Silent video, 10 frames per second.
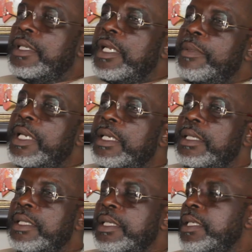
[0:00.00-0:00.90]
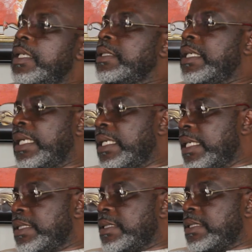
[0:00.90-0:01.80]
Nabila,
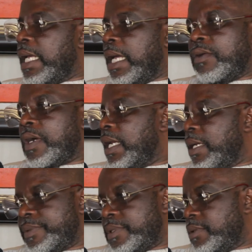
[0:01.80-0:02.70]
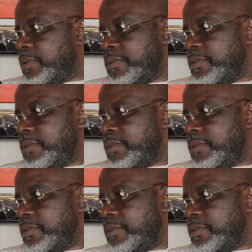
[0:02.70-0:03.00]
delegates are not clubs.